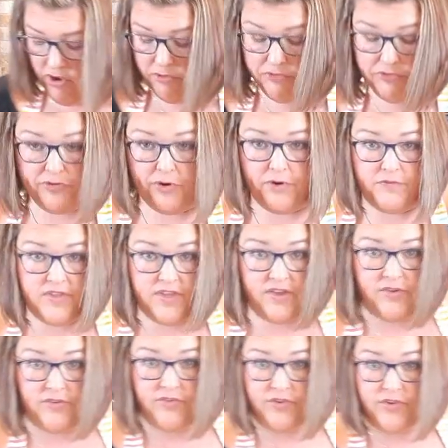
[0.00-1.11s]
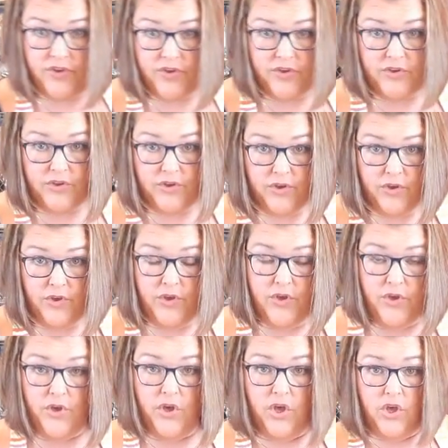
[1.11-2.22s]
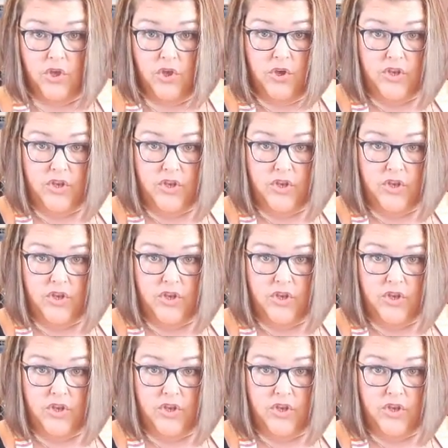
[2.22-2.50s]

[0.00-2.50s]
go to serve this, you